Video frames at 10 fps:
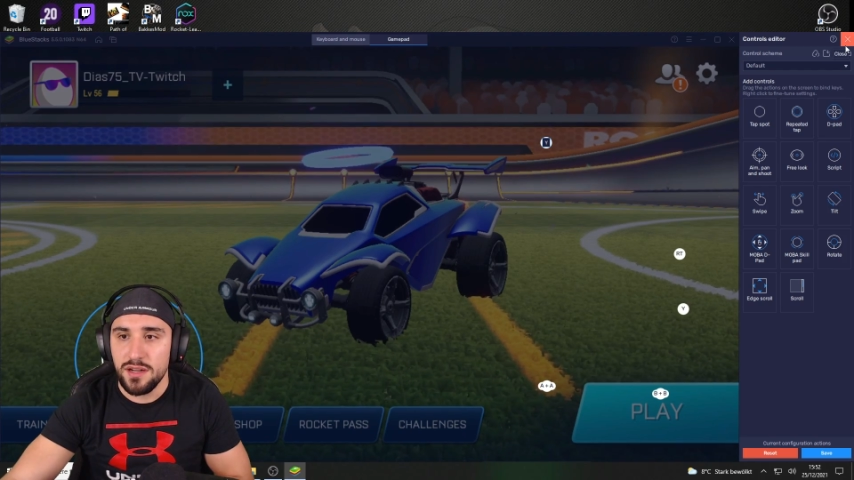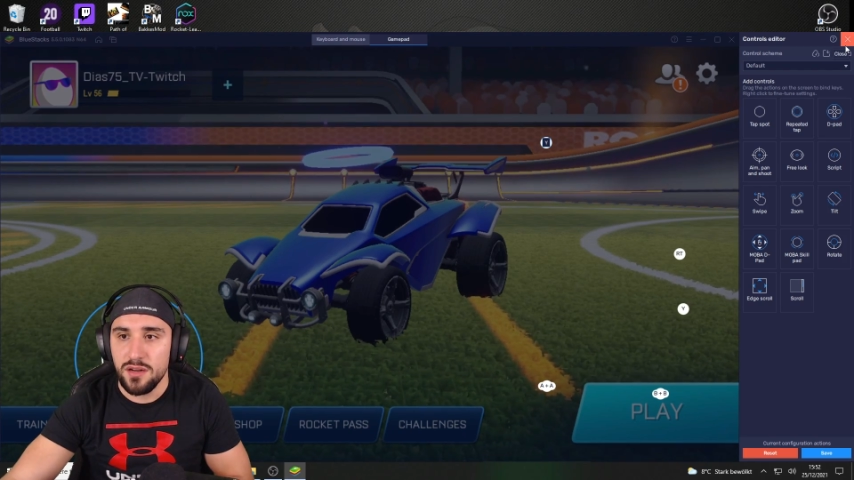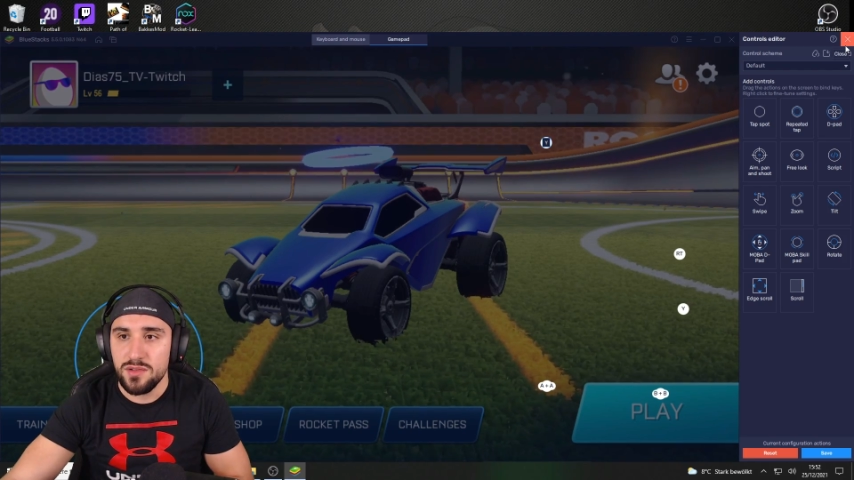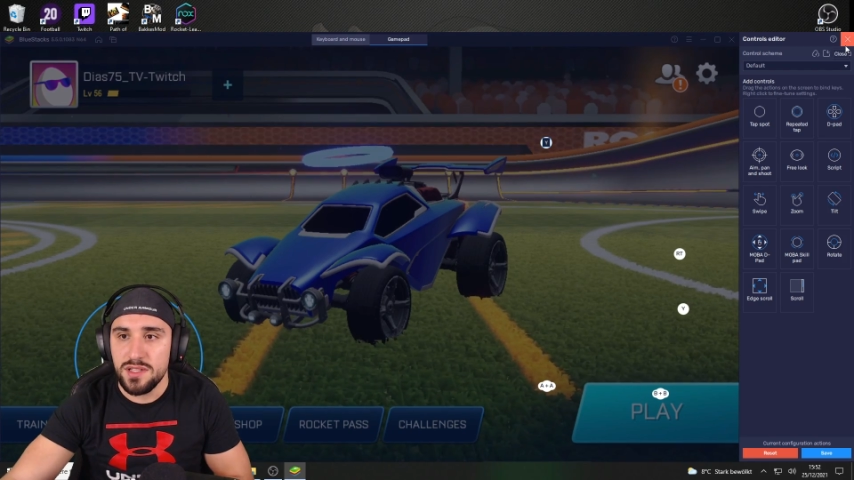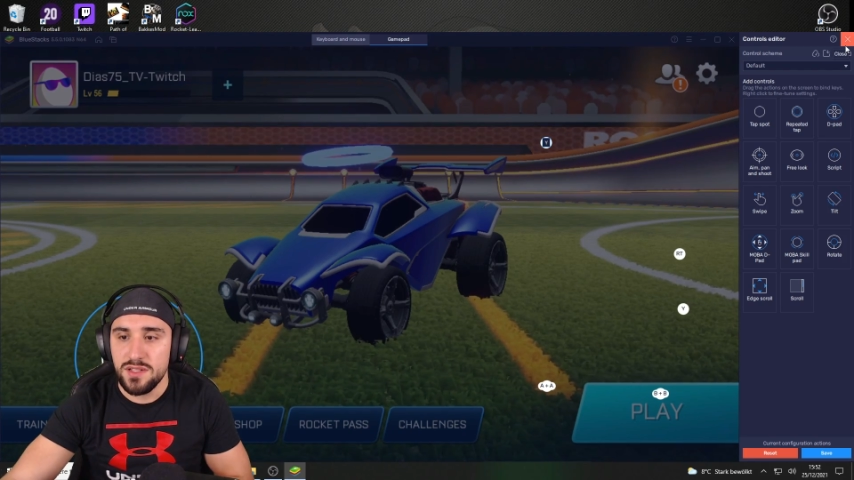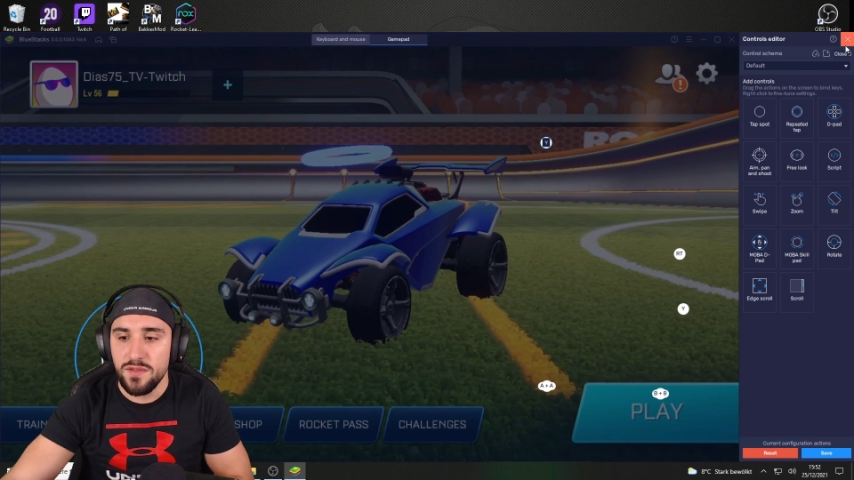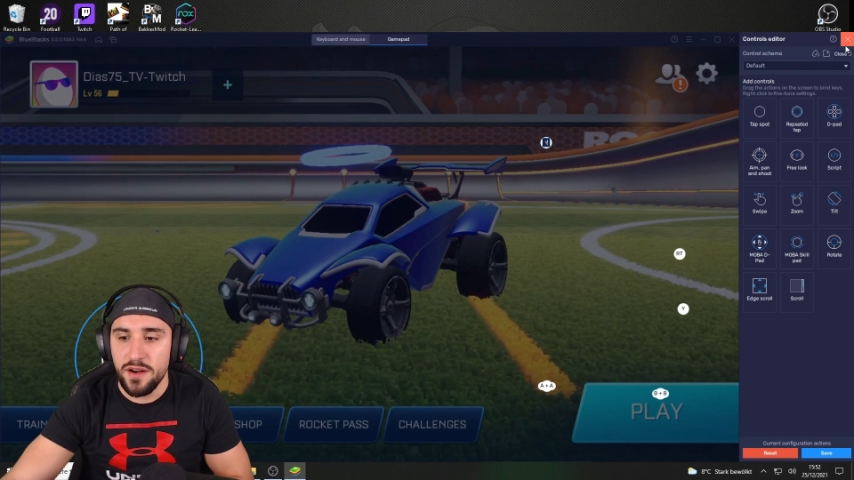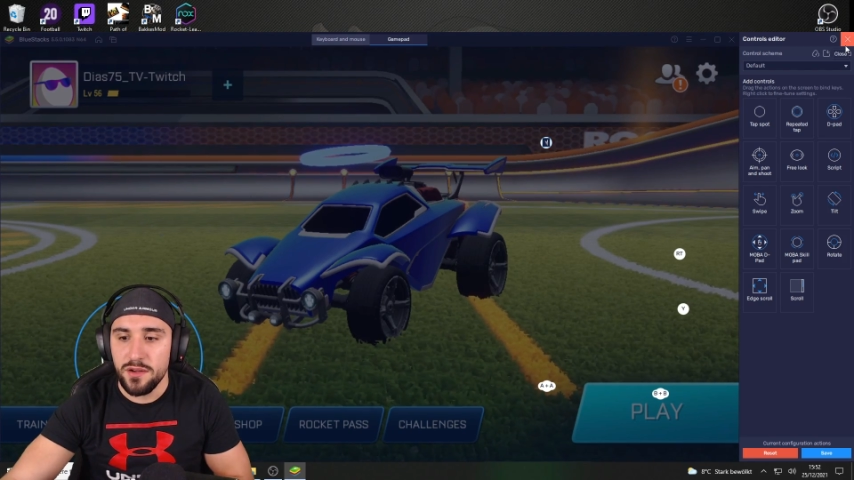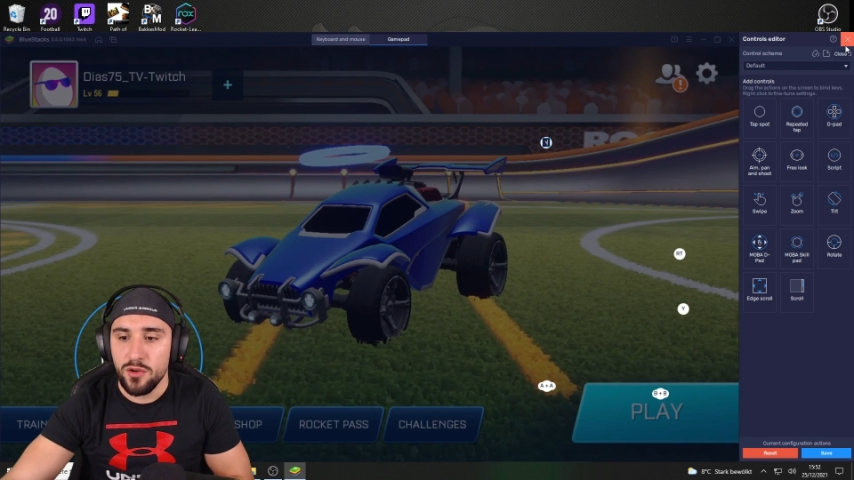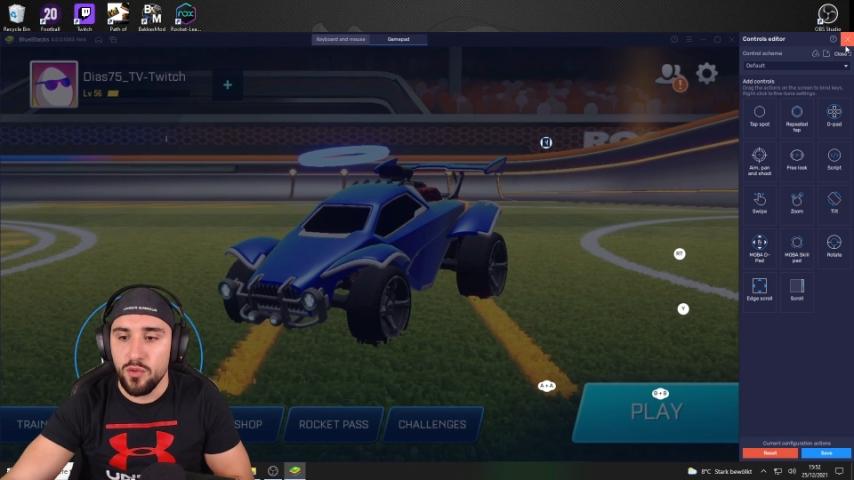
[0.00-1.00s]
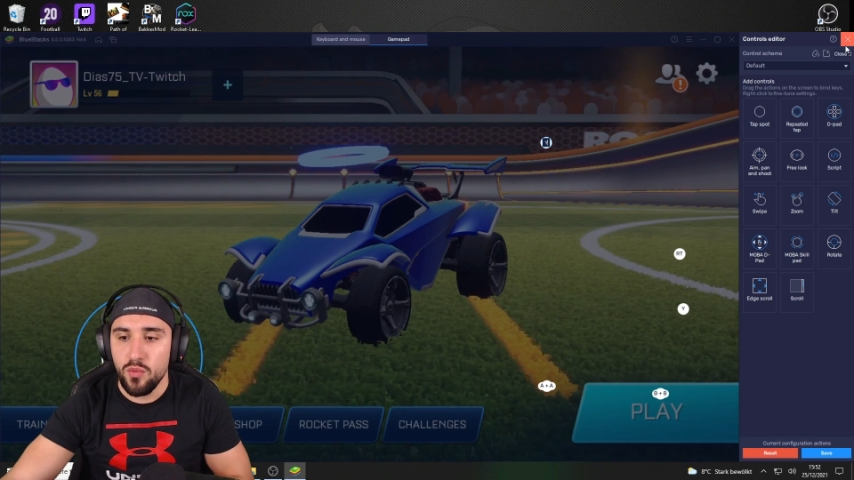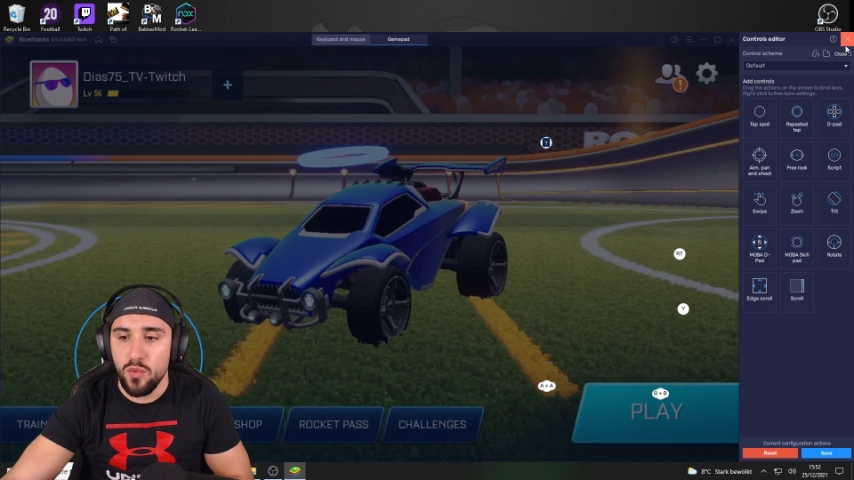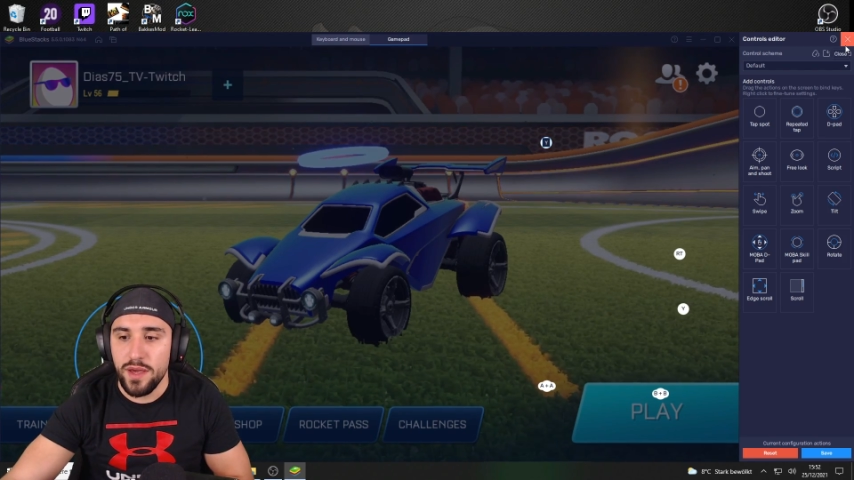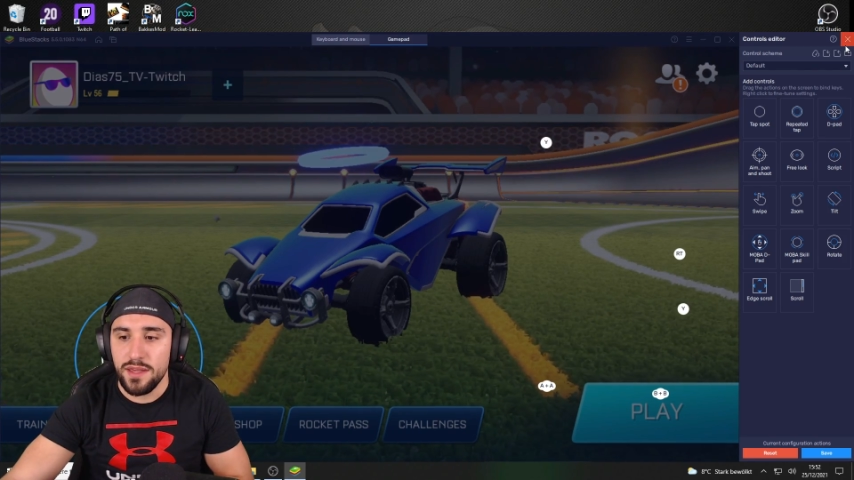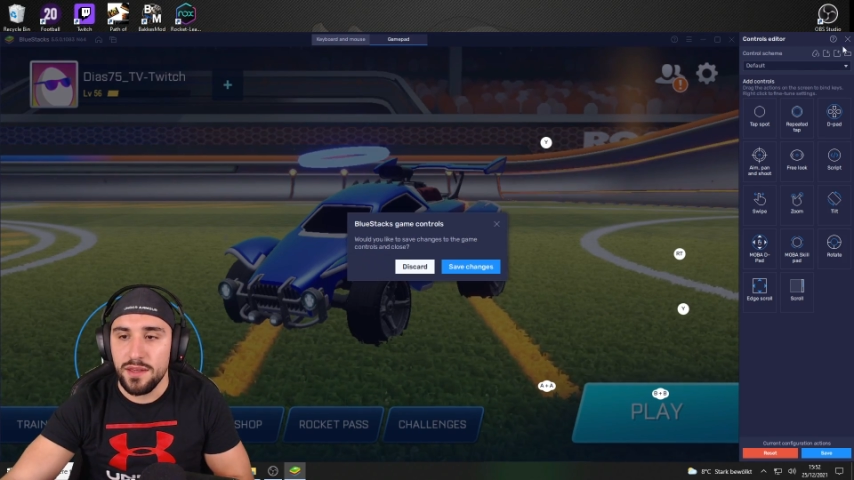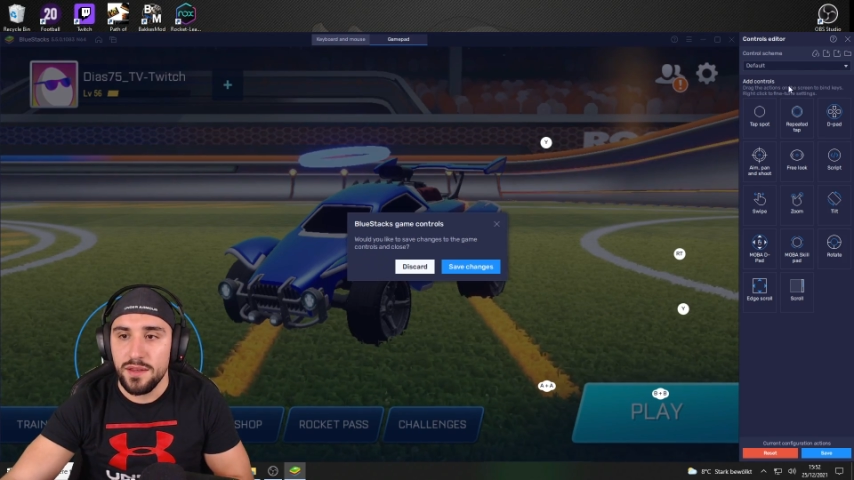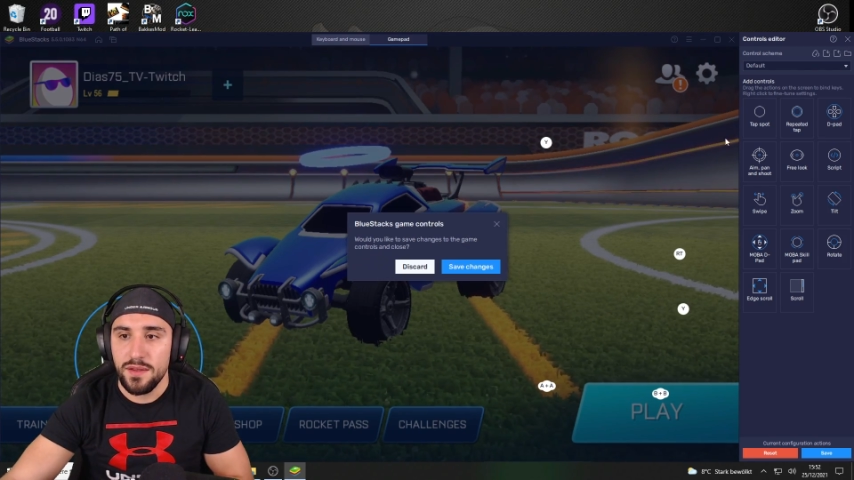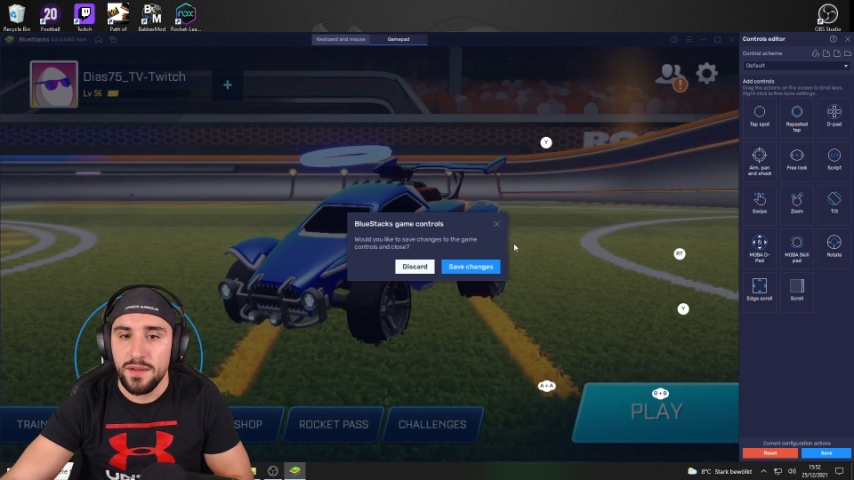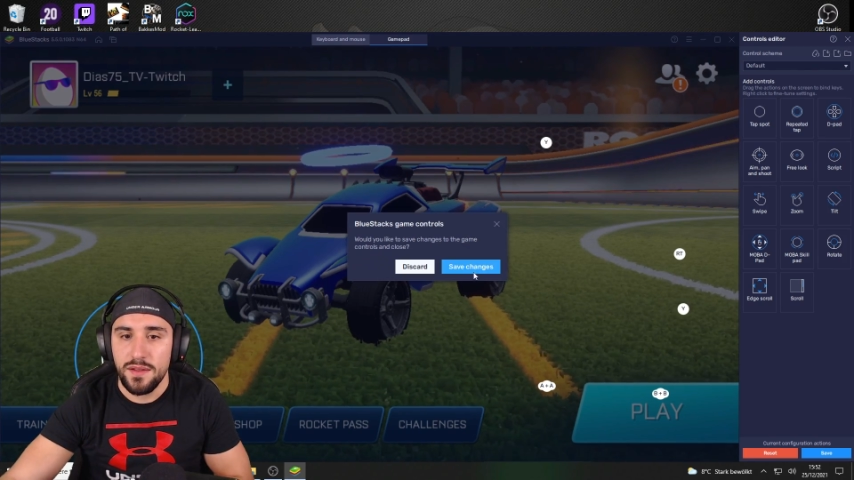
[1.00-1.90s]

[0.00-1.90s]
close this very quick